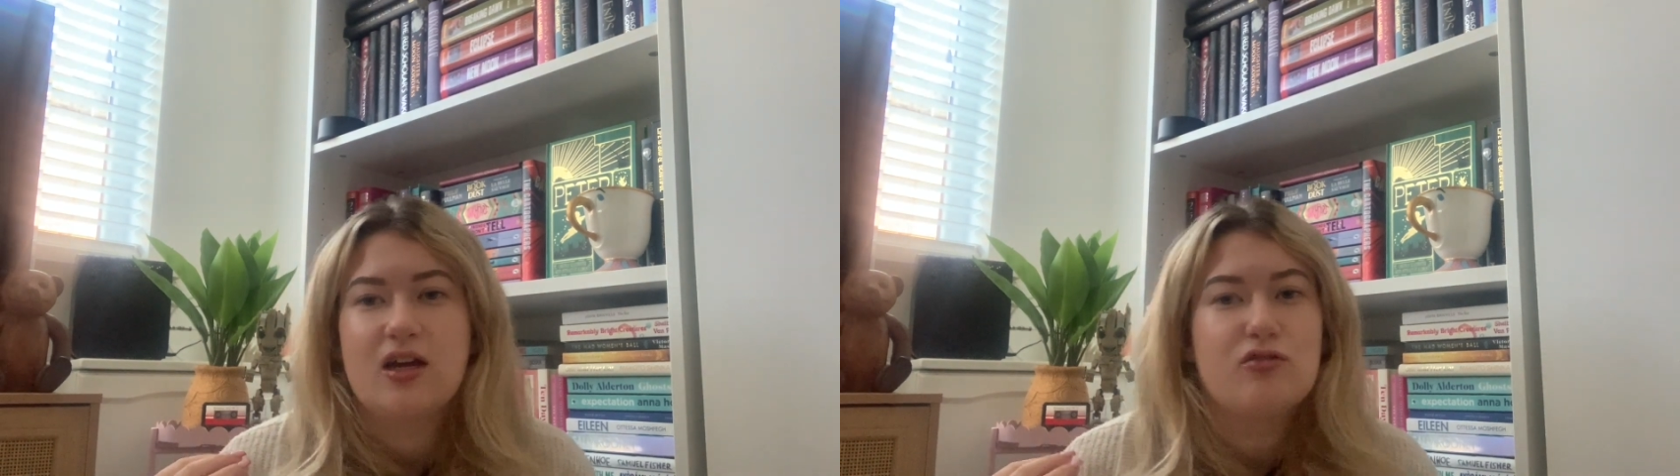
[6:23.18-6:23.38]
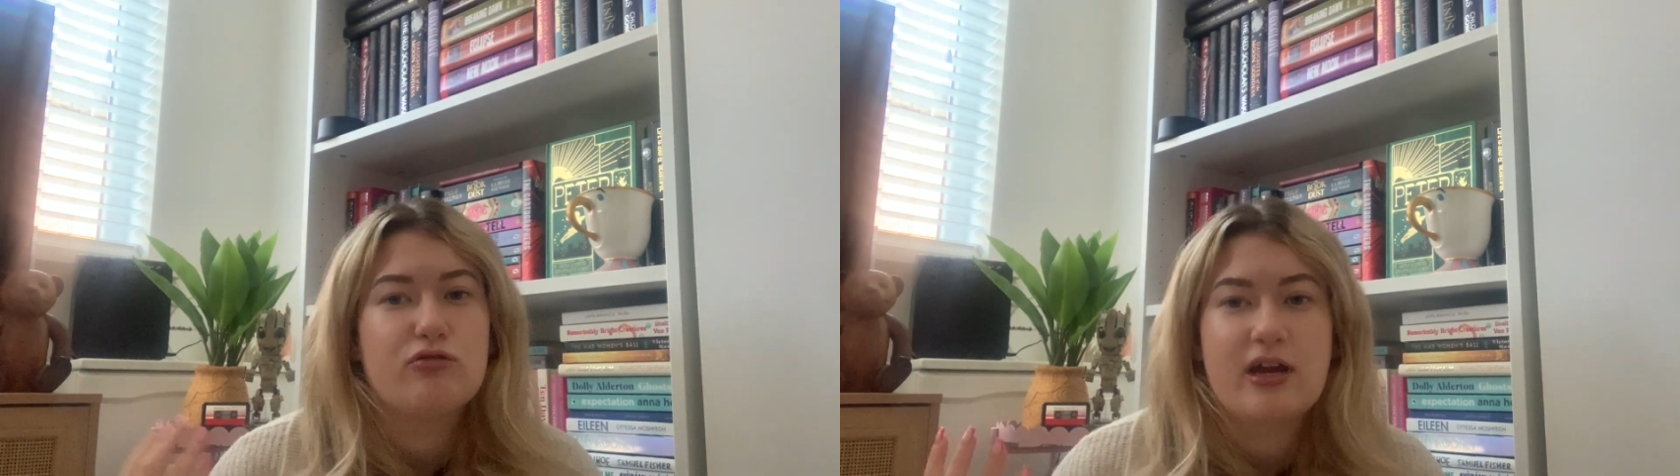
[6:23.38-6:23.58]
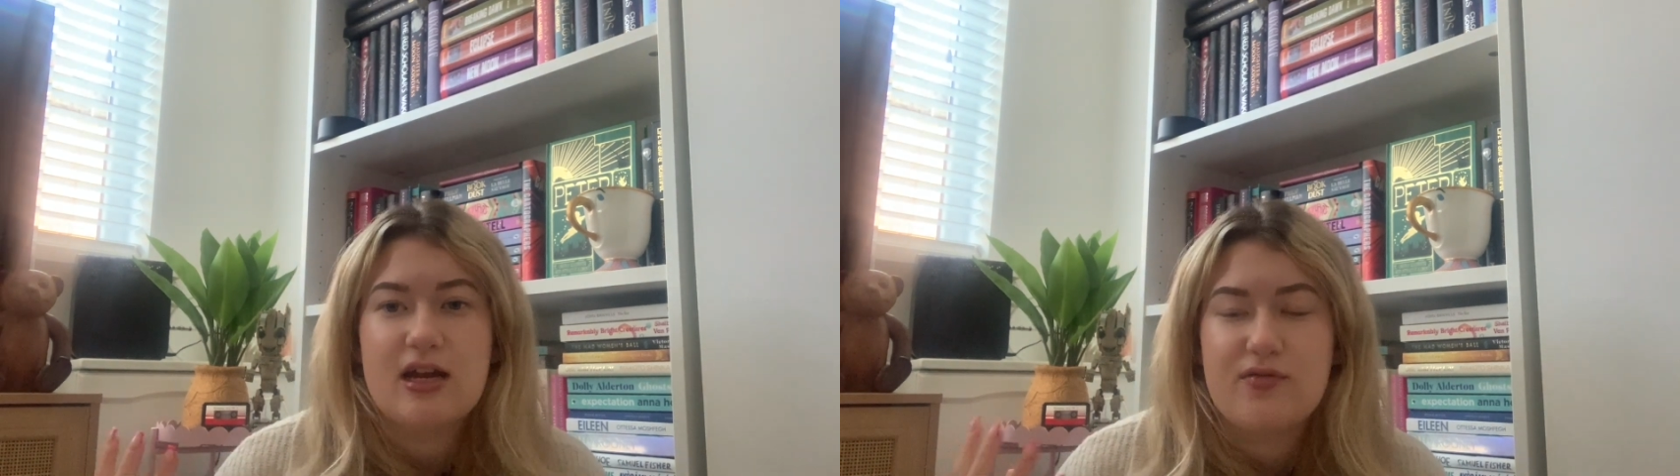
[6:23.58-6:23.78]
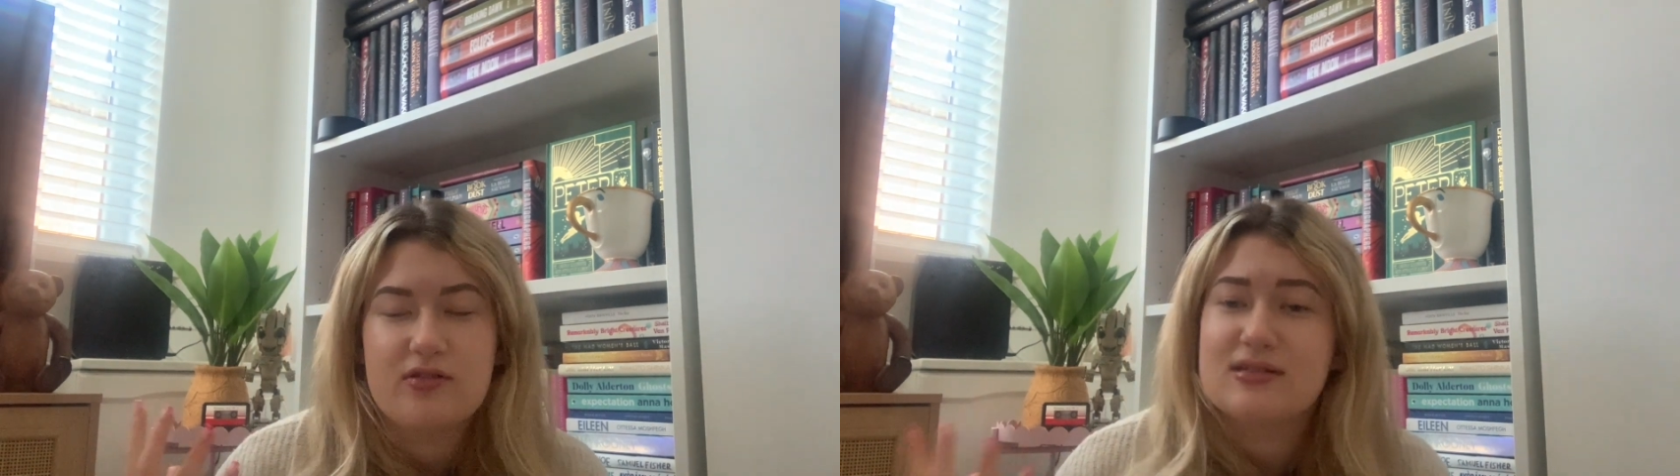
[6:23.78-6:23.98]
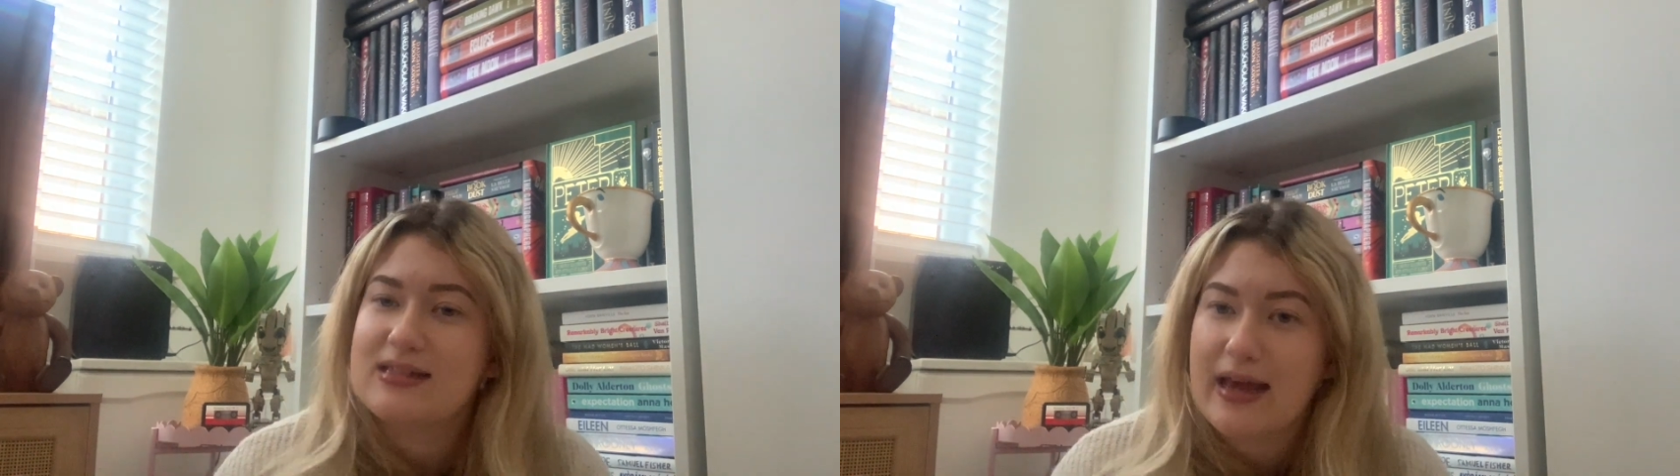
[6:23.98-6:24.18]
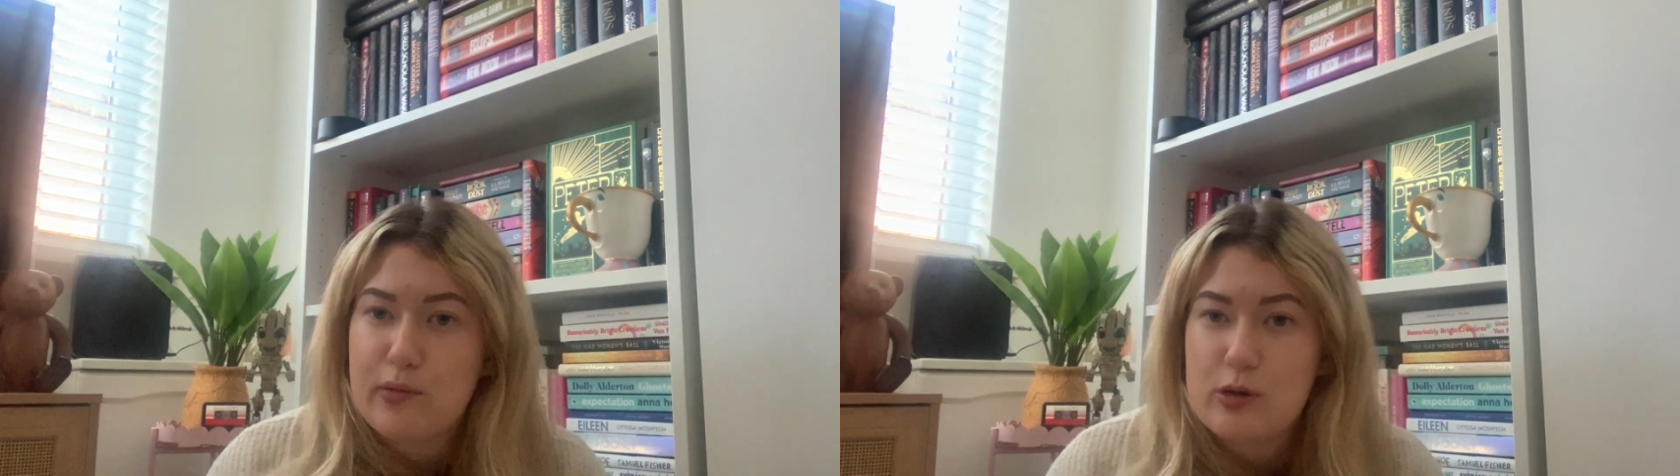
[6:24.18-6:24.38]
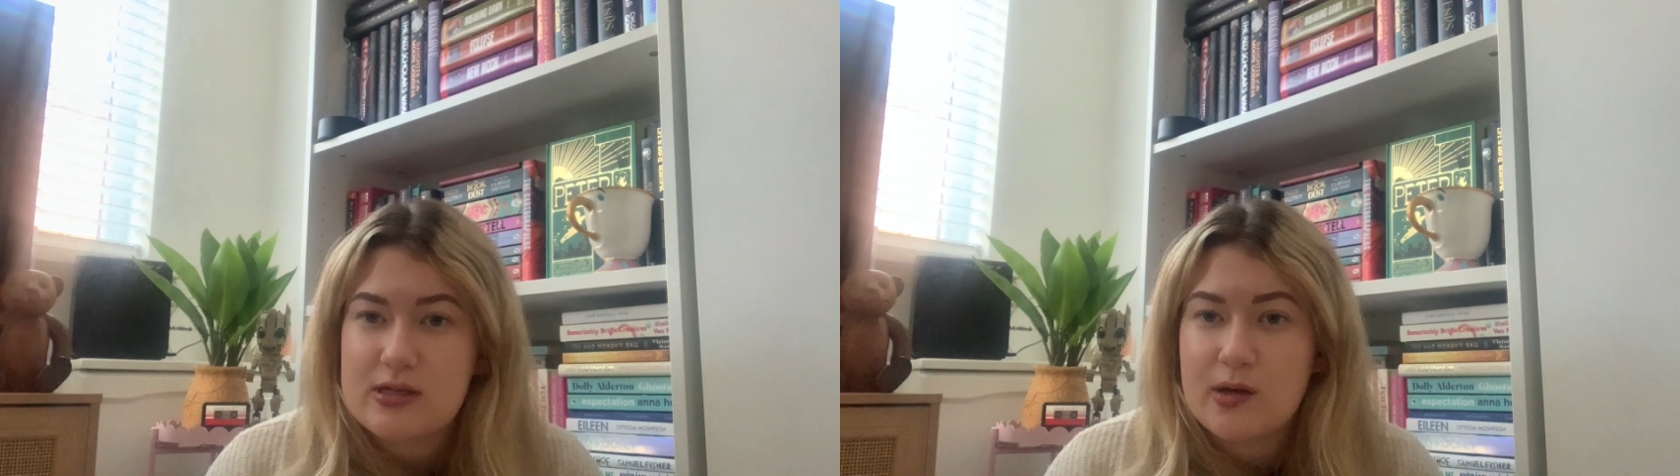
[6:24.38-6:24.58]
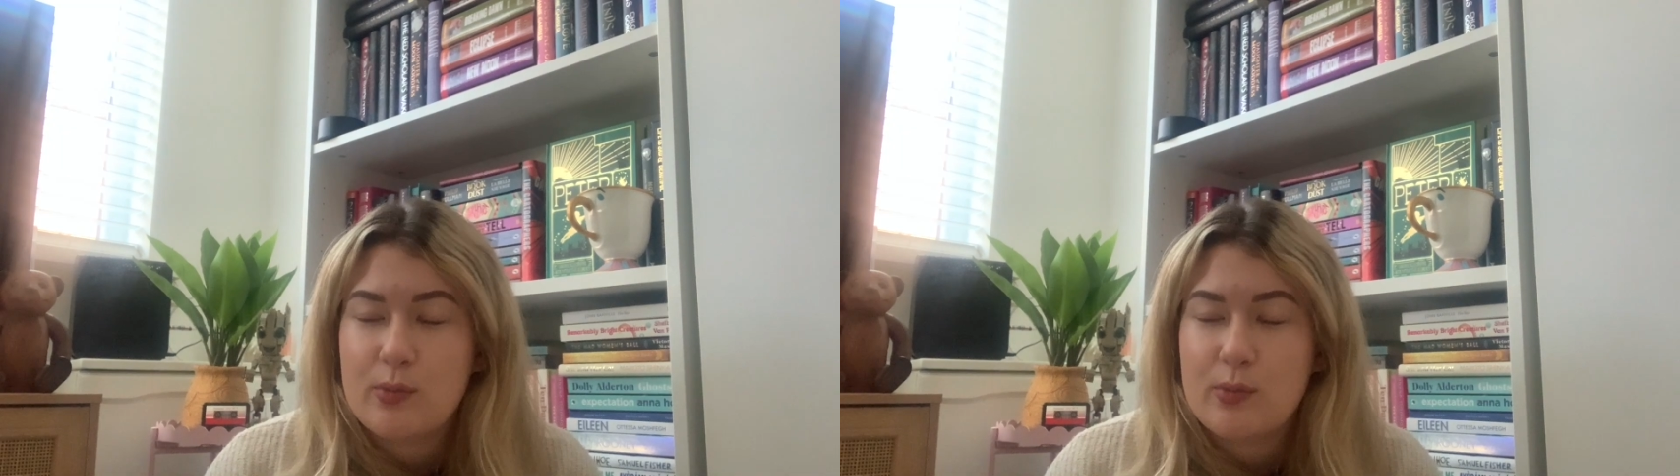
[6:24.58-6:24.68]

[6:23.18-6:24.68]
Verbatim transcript: read for escapism